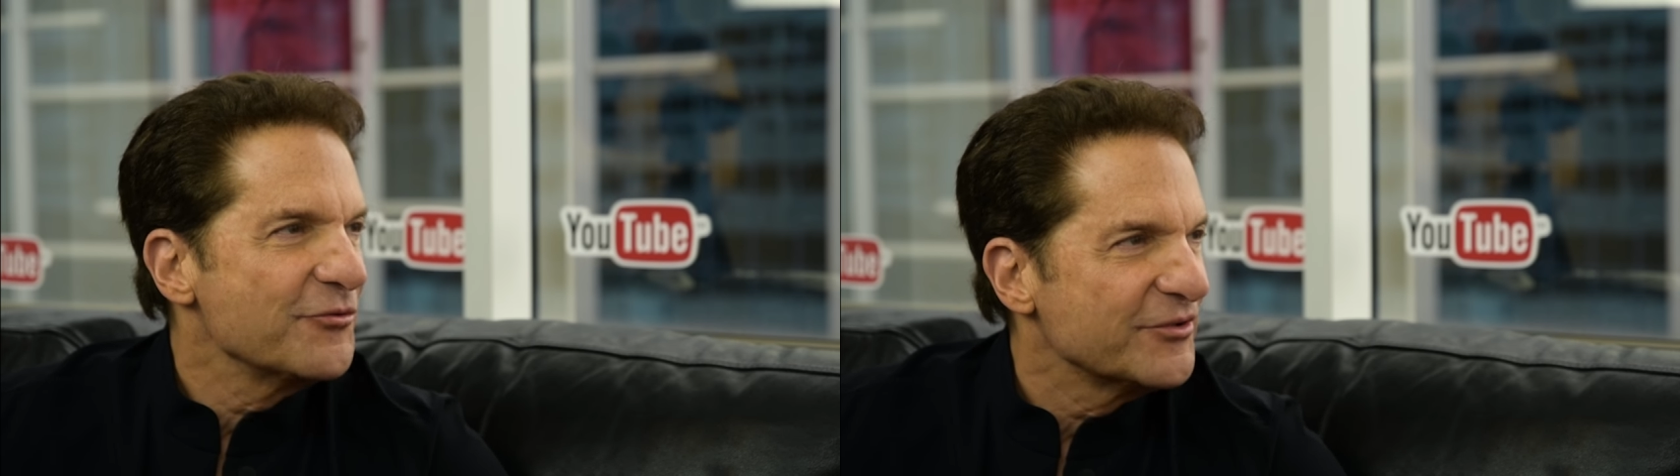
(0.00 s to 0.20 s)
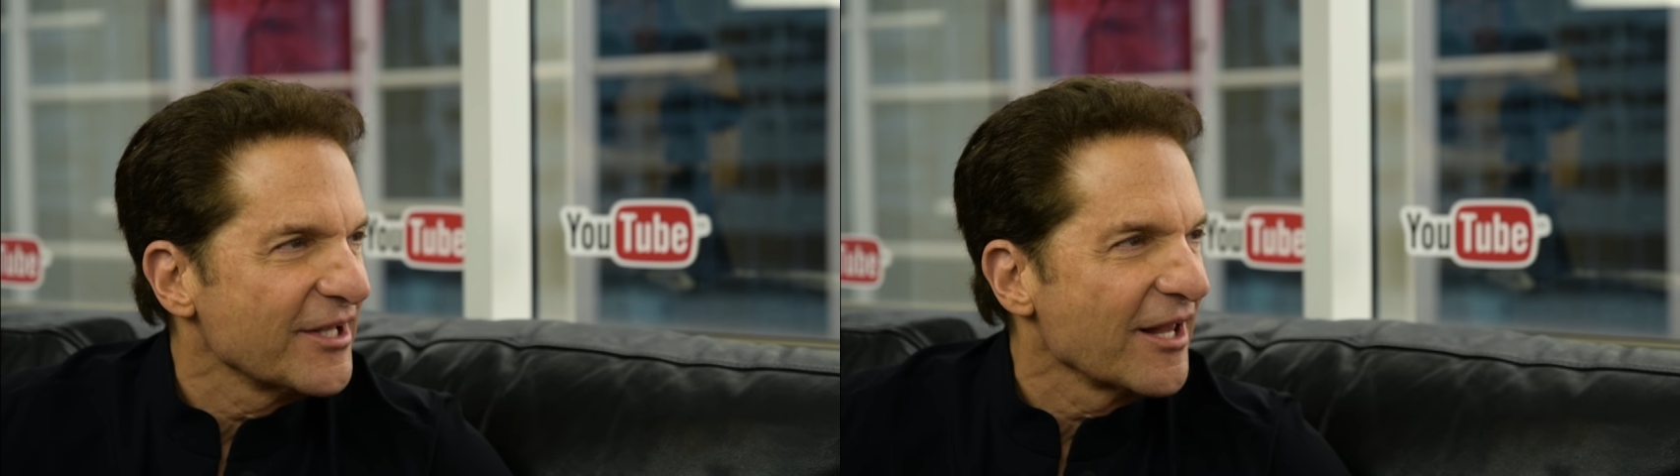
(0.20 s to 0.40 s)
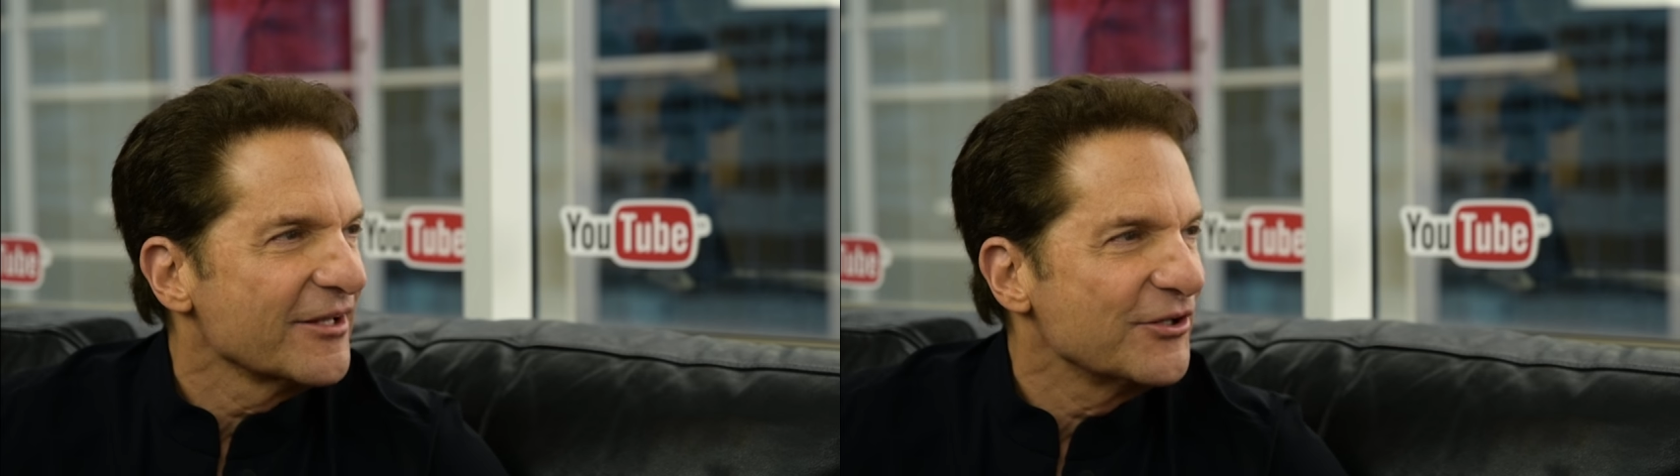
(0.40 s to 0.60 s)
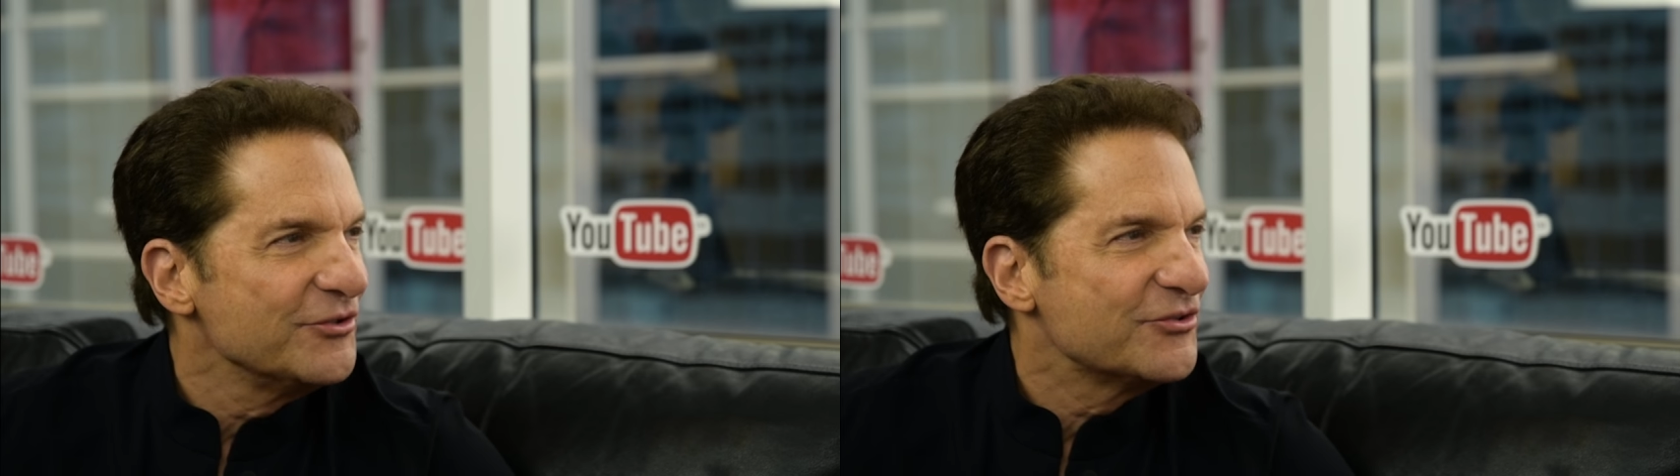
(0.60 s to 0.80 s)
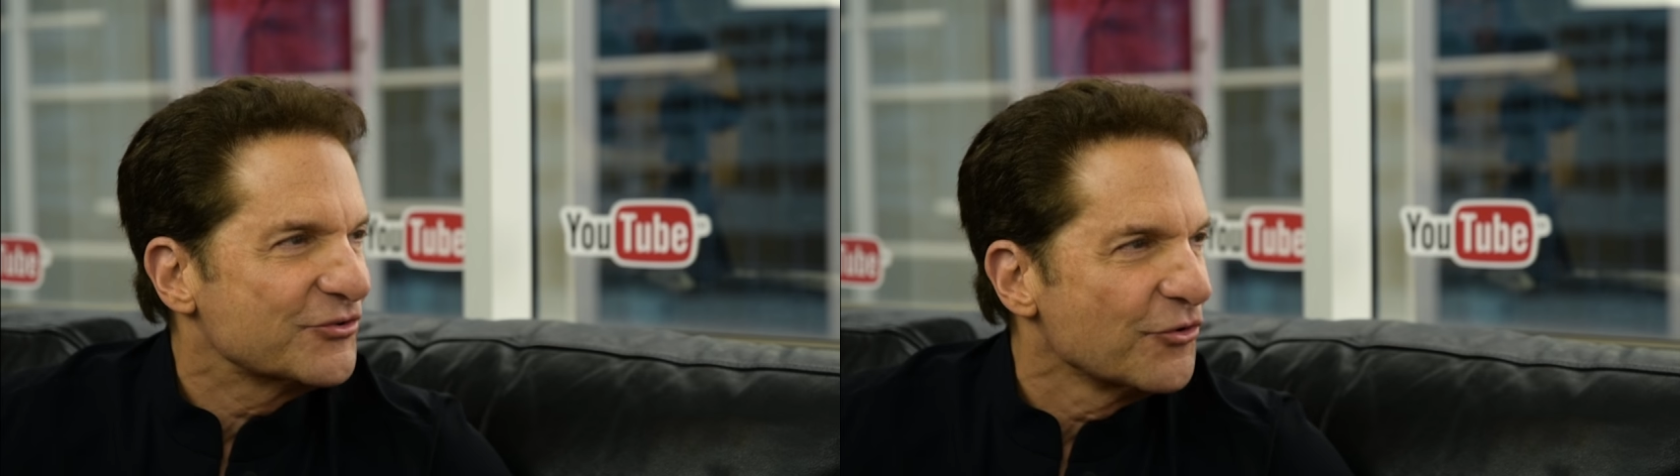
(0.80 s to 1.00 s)
through telling
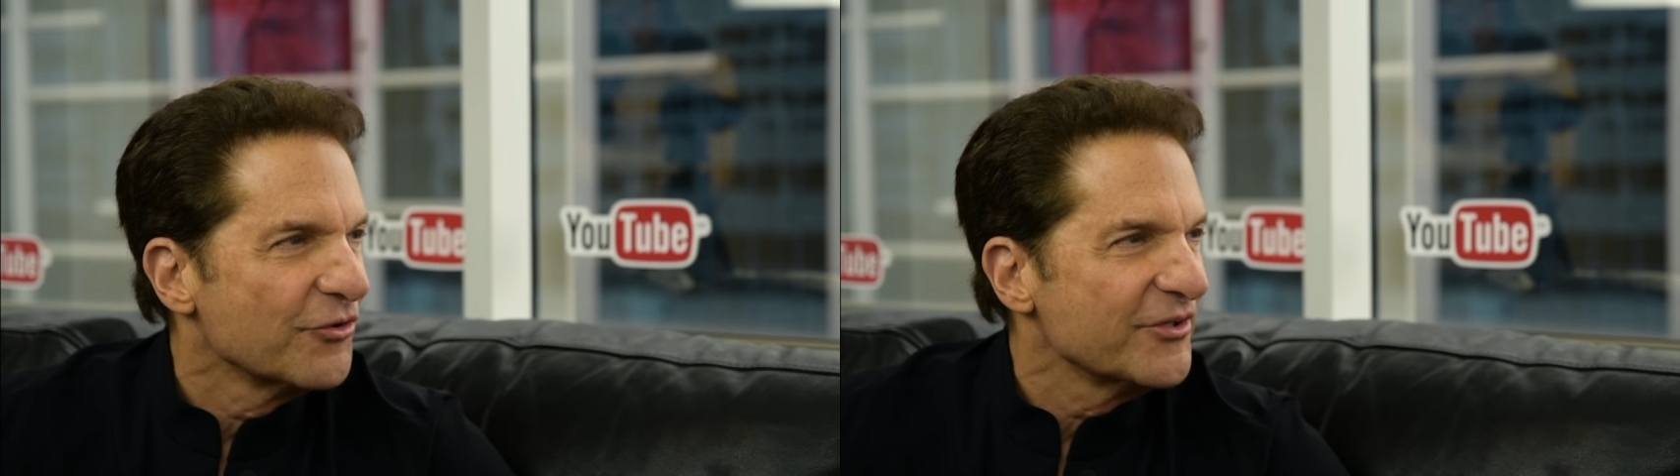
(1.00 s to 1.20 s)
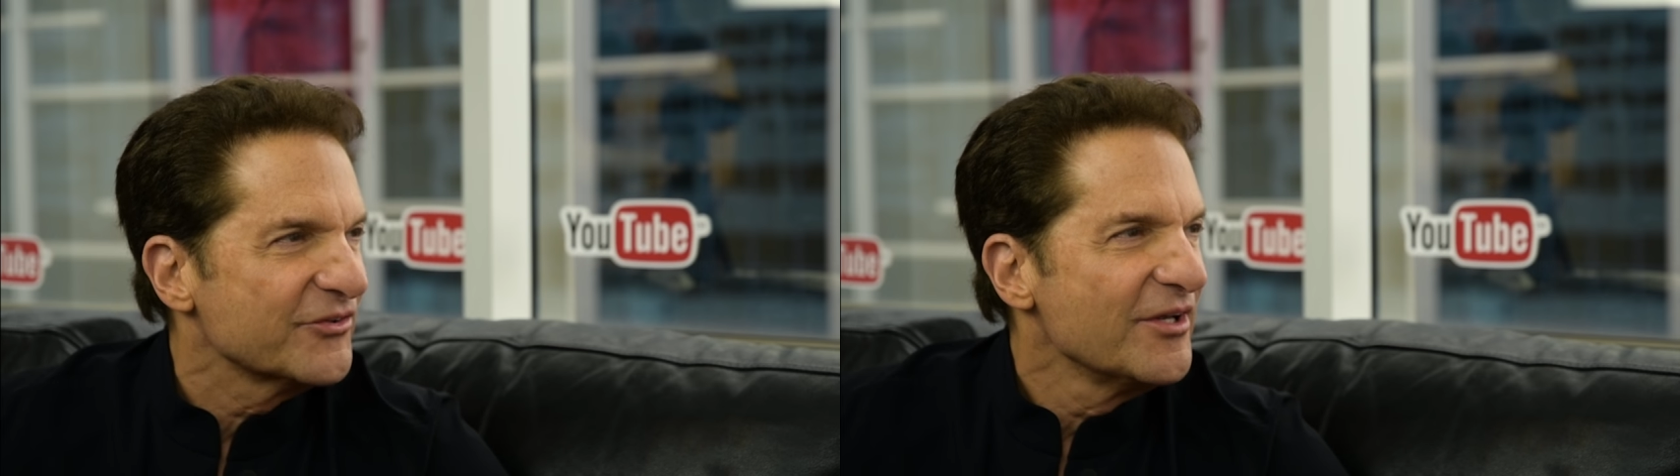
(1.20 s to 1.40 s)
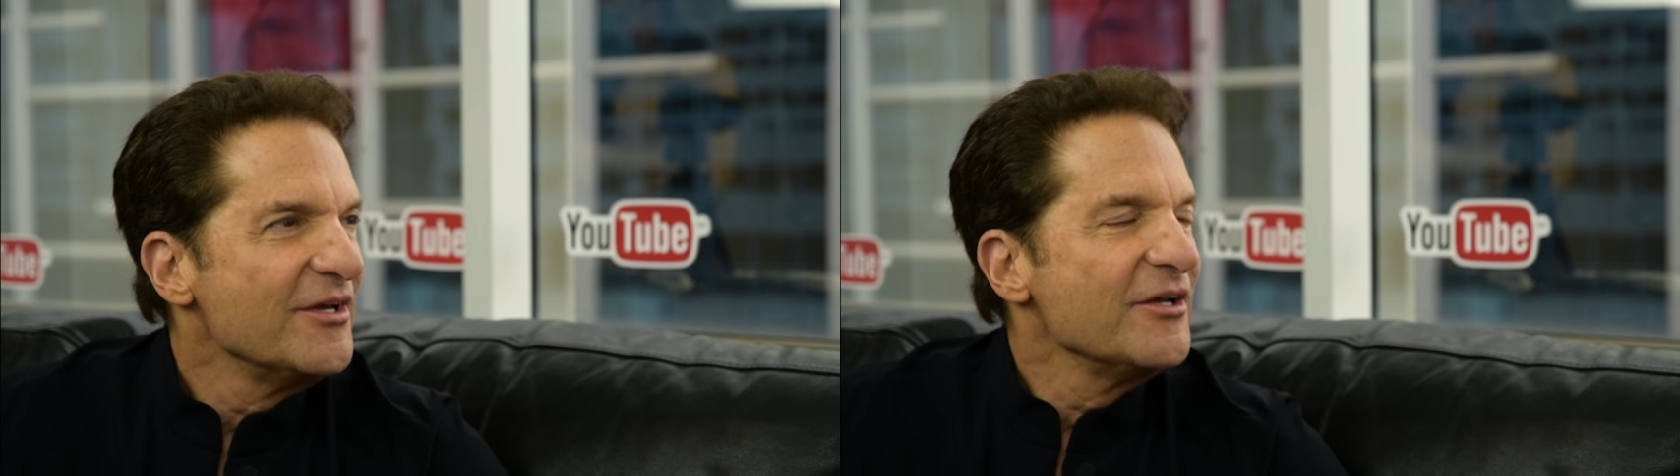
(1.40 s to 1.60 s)
good stories